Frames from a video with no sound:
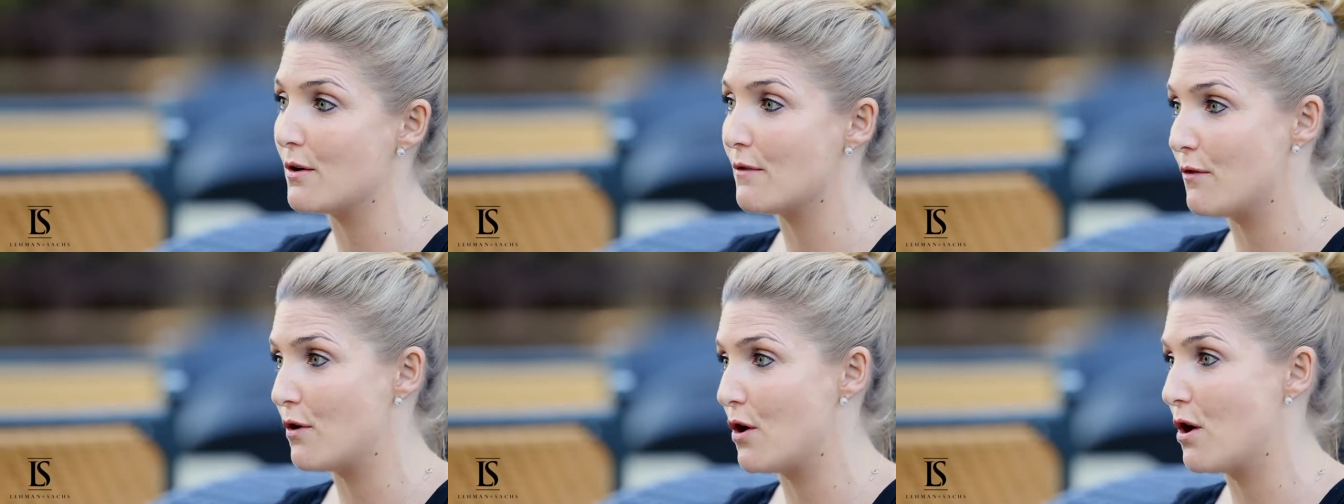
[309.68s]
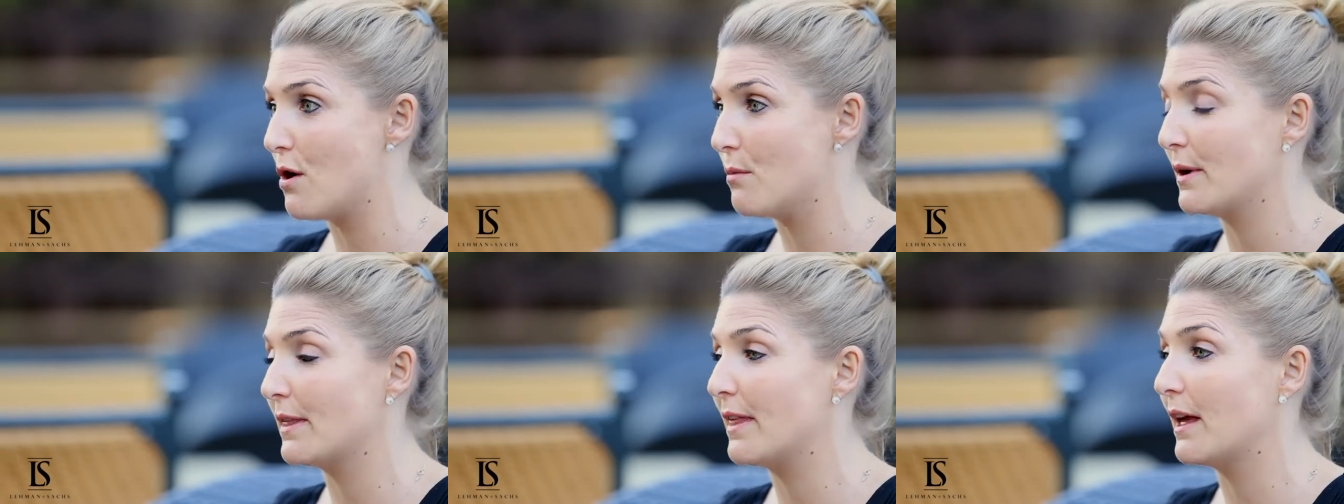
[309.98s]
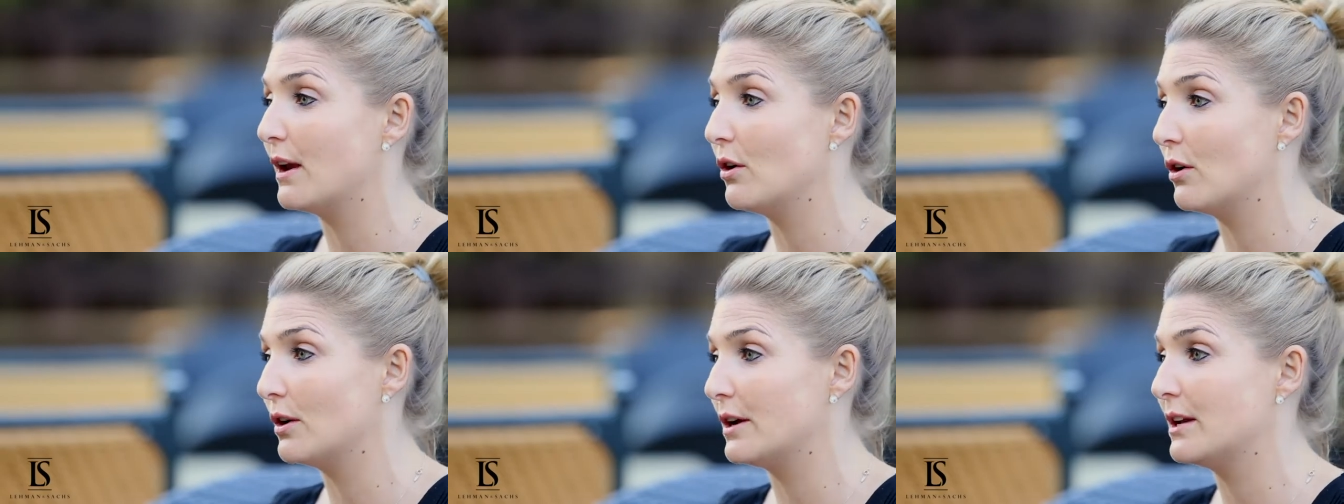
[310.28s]
a farm where
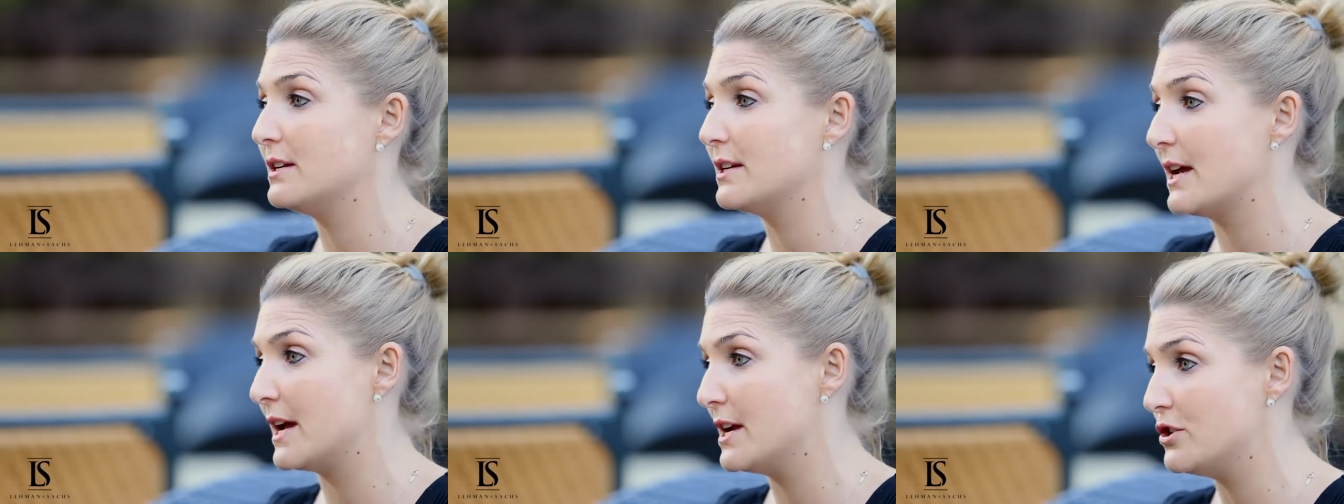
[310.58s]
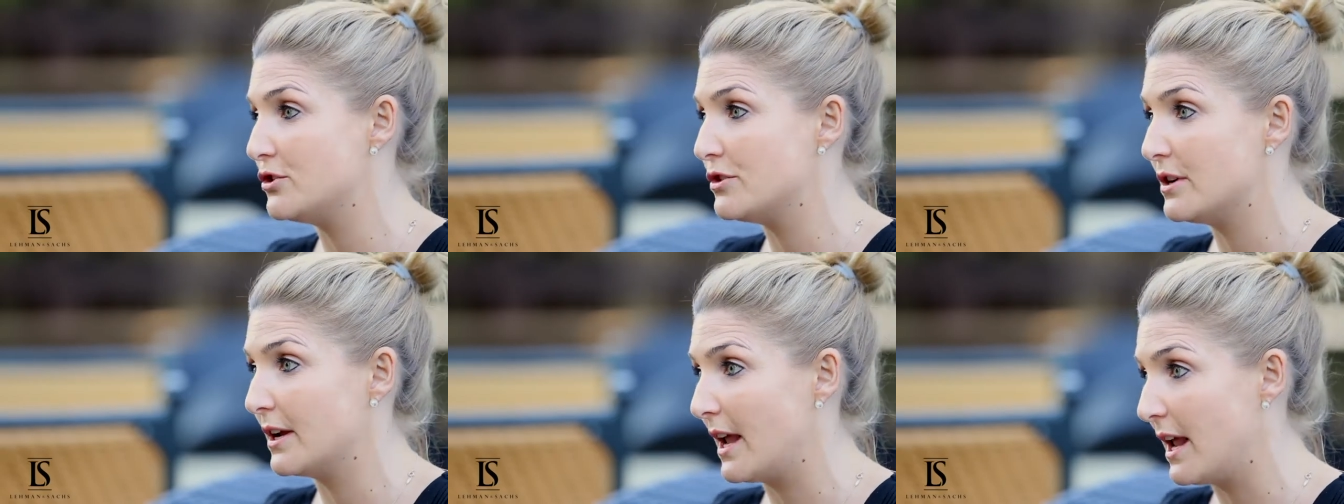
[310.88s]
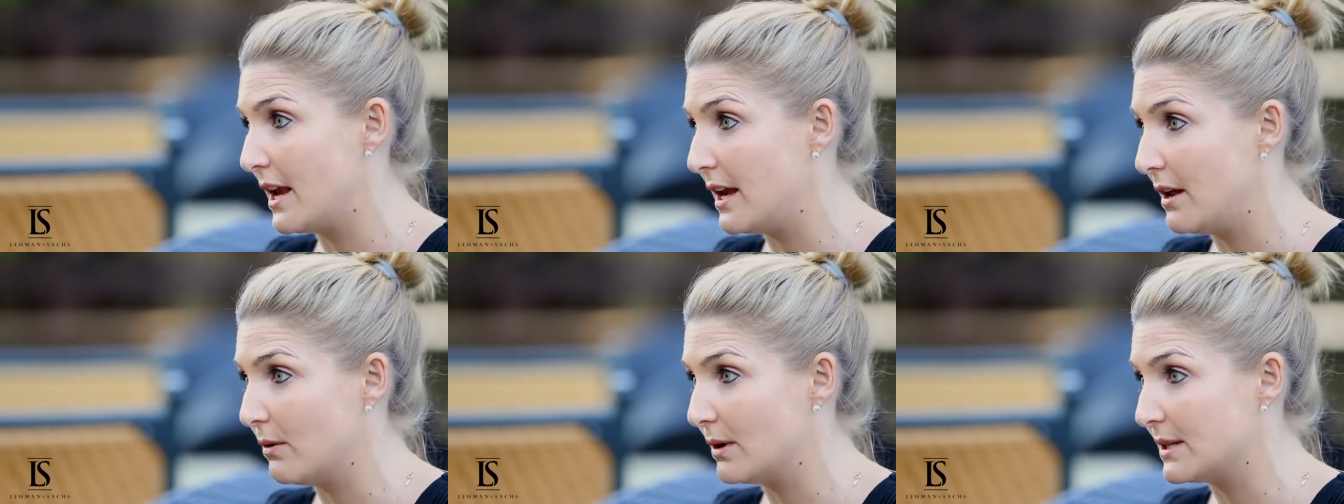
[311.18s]
they're not endangering
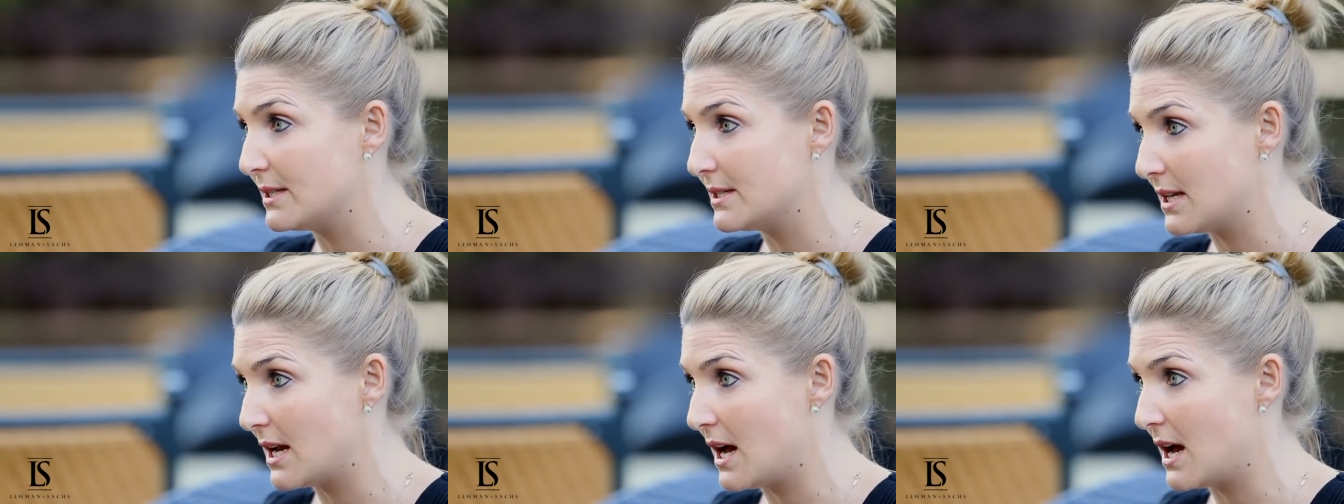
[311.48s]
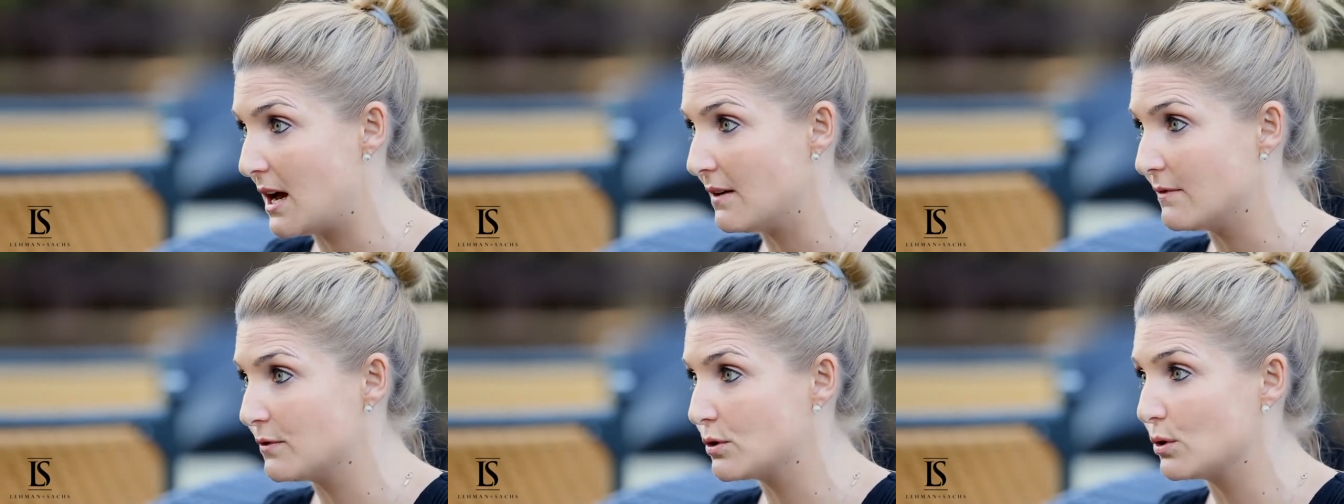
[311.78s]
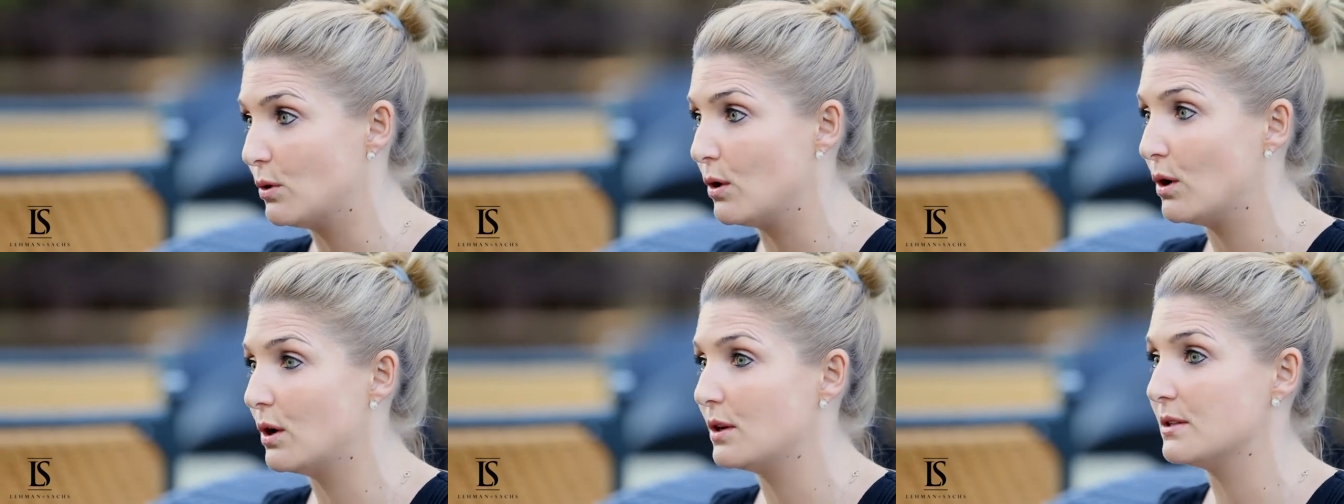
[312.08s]
anyone's lives
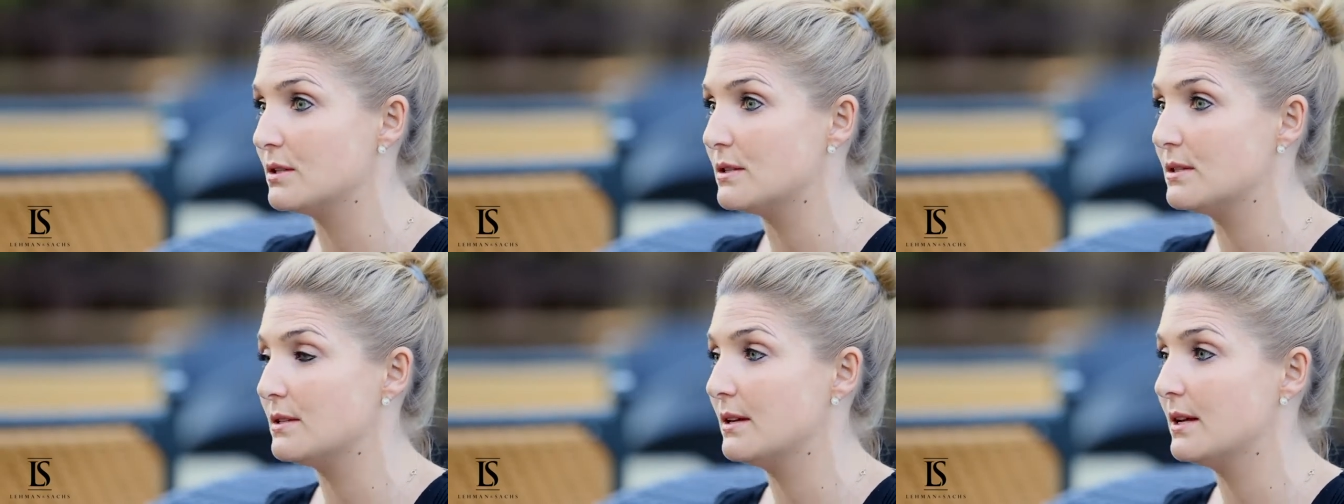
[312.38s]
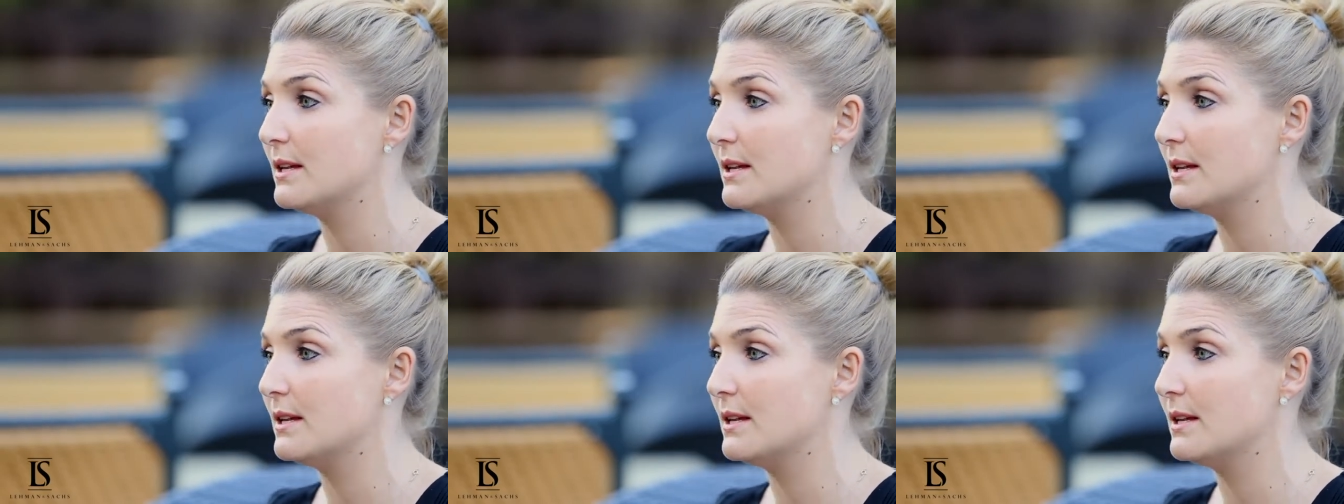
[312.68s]
or aren't